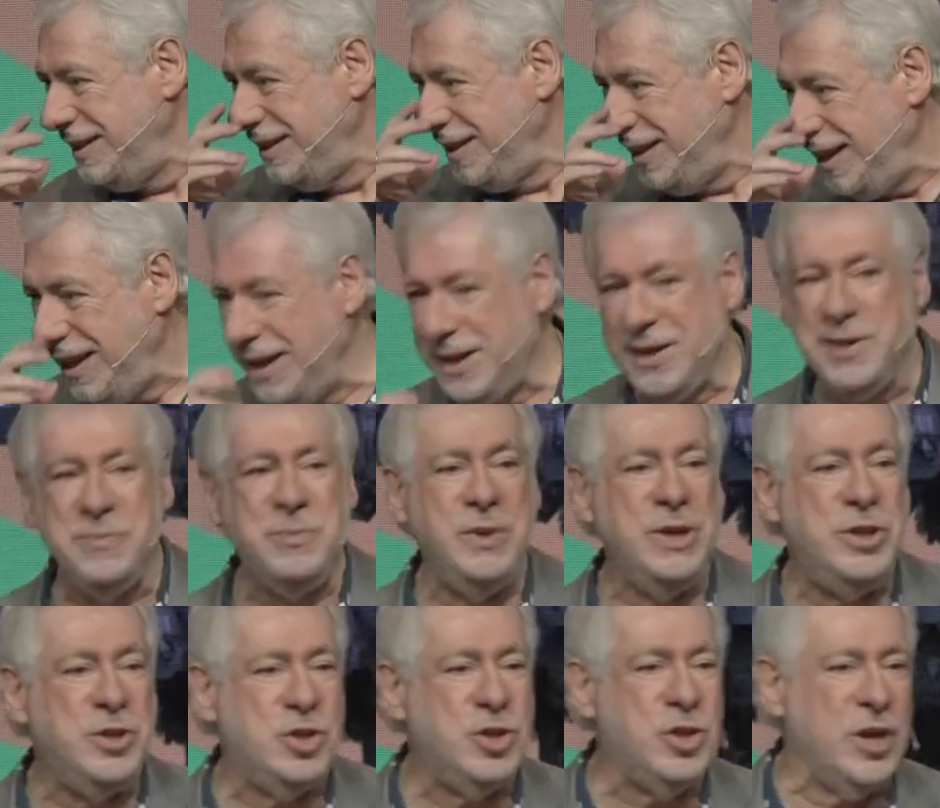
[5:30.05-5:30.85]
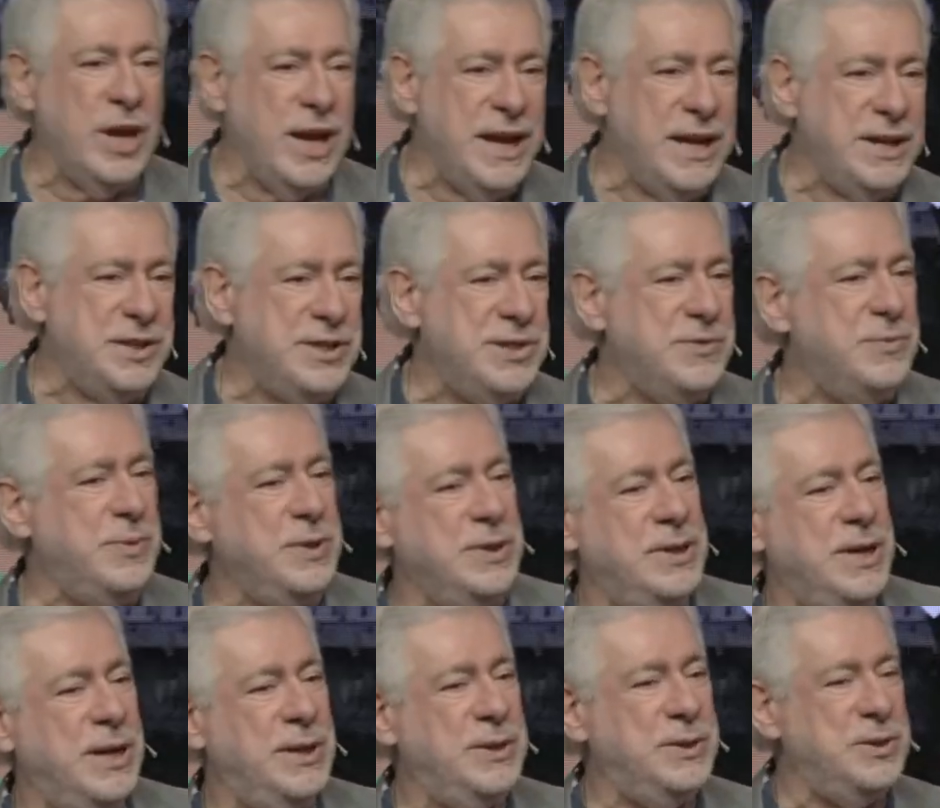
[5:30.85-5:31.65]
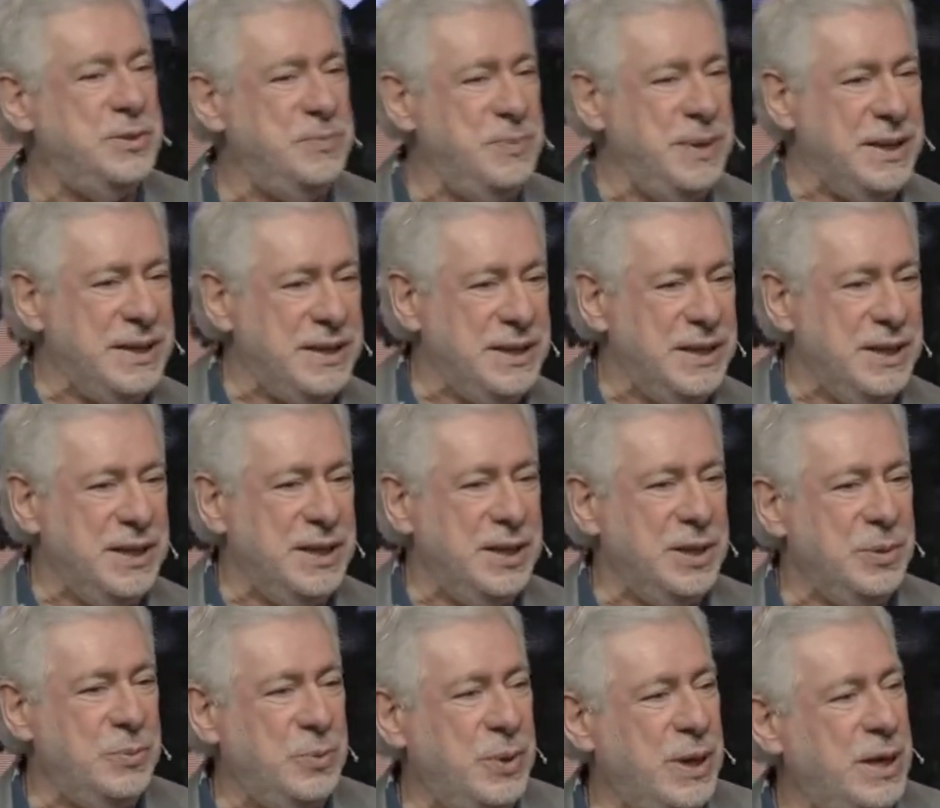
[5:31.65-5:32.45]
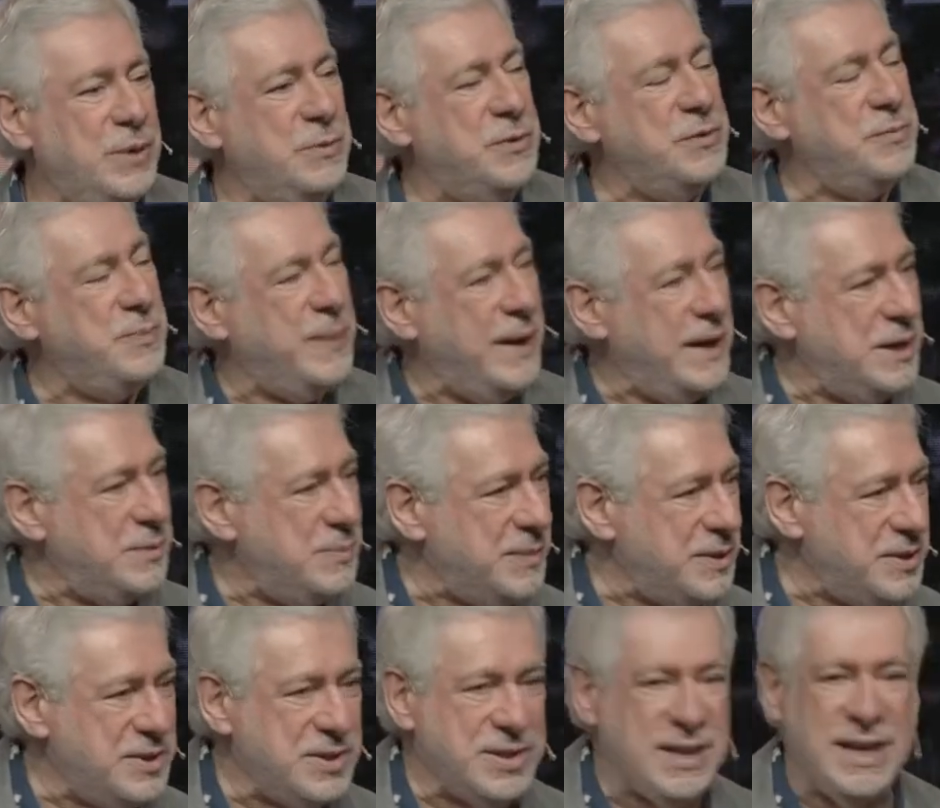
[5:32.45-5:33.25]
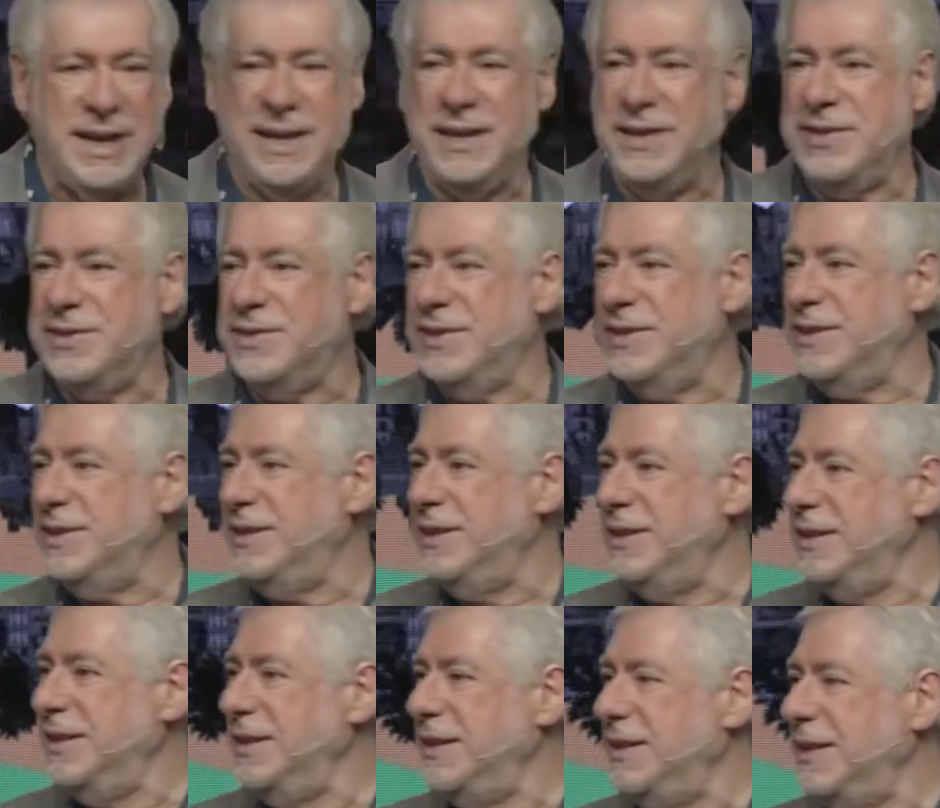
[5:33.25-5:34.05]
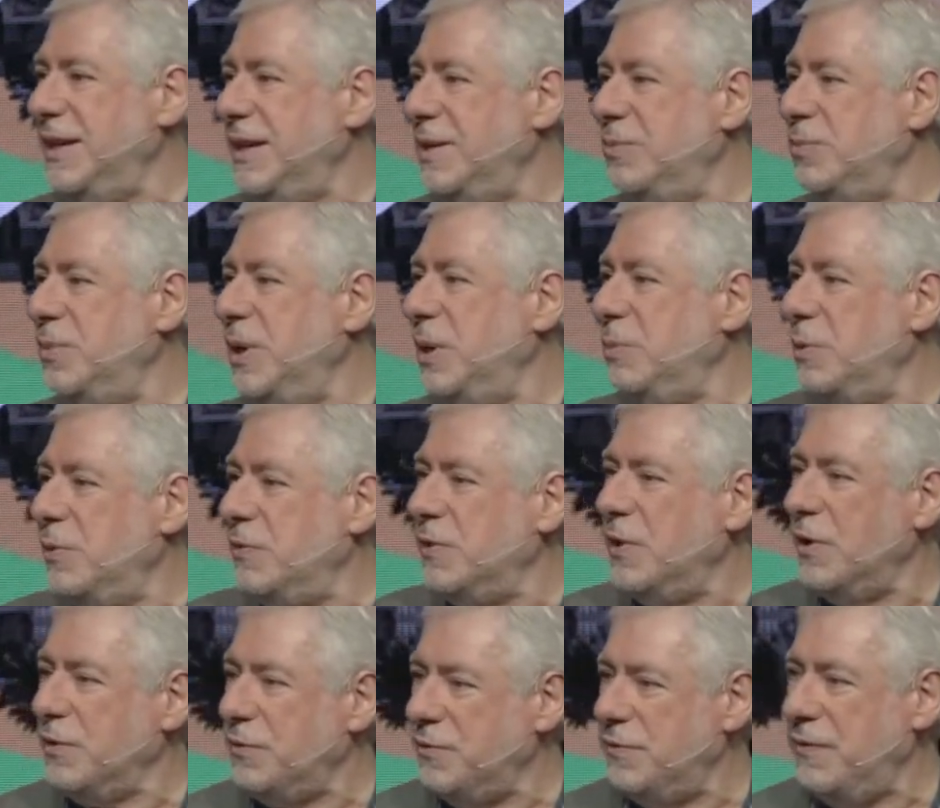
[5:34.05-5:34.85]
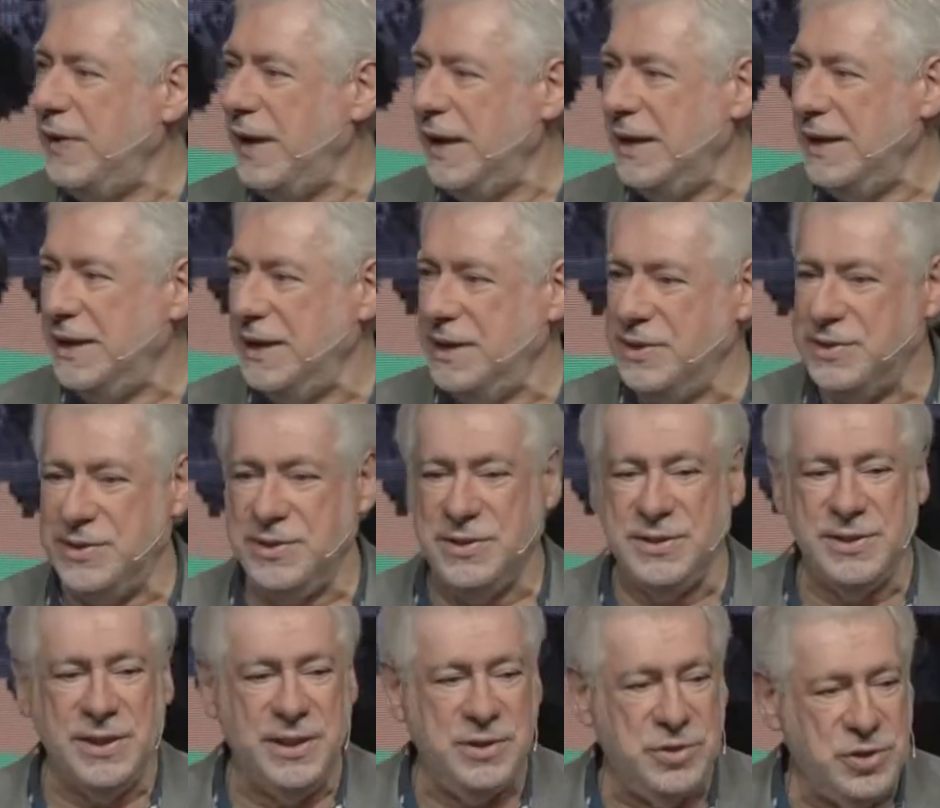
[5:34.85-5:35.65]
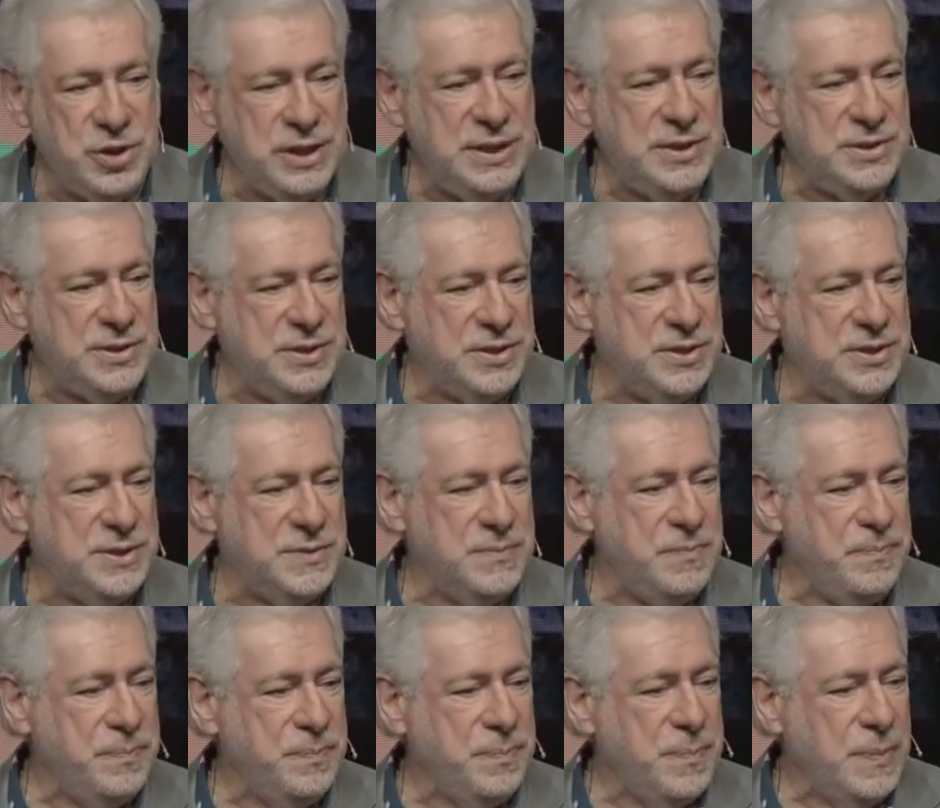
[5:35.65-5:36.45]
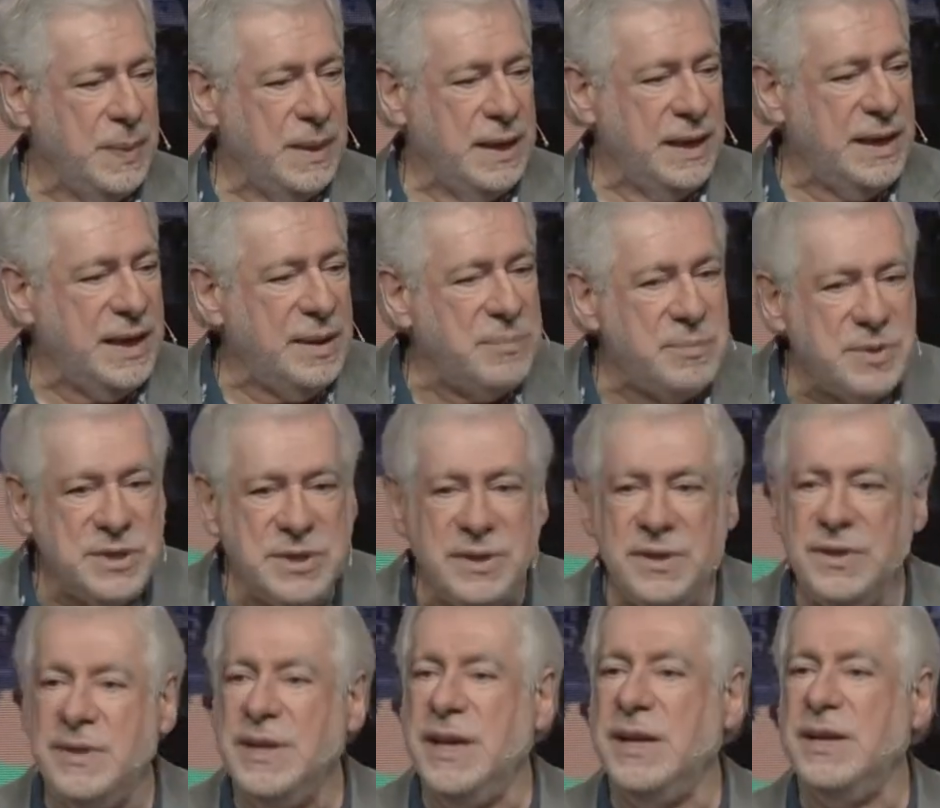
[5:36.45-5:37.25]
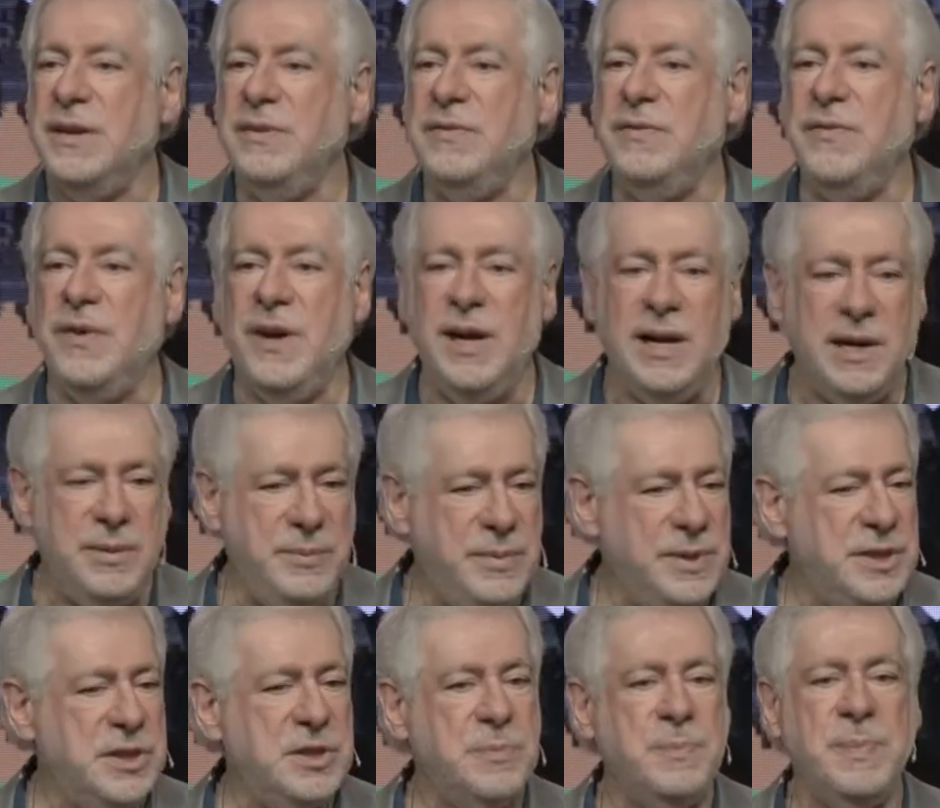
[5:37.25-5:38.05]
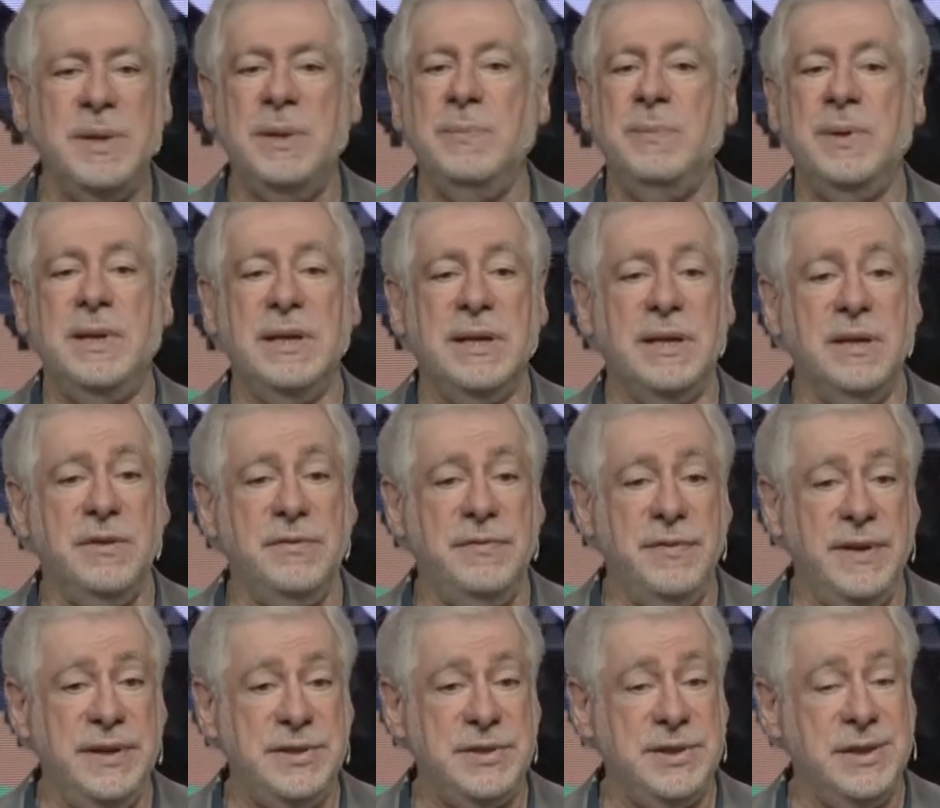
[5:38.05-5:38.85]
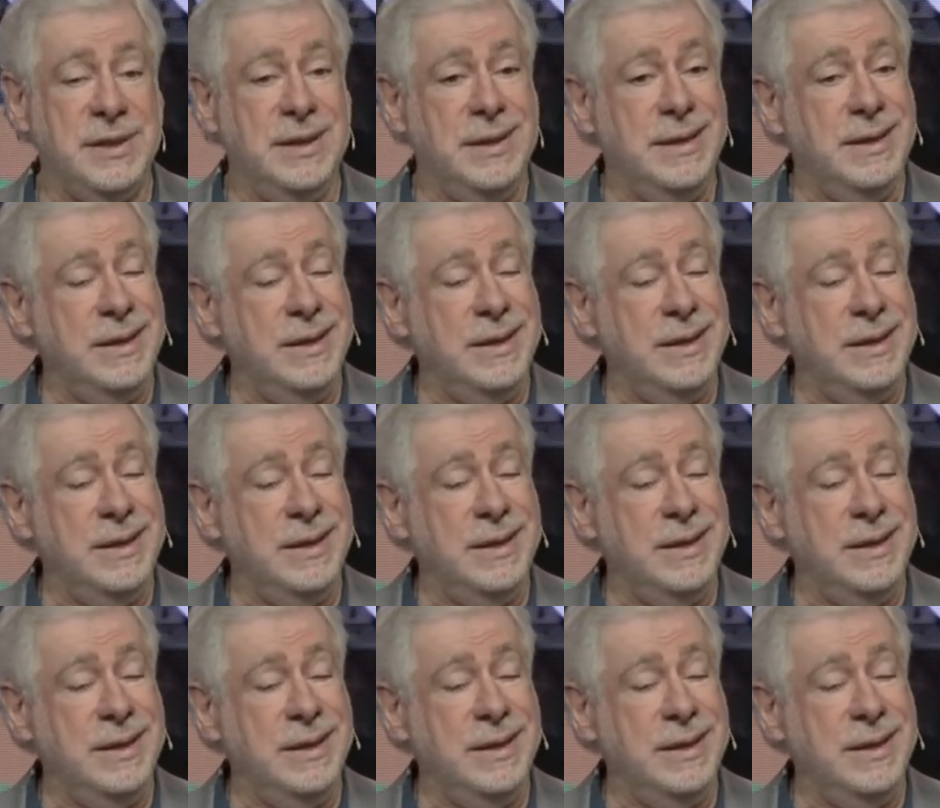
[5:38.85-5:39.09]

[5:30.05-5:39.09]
How can we change if we don't admit where we've made mistakes and where we've got failings? And so Jesus comes into that environment as people are confessing.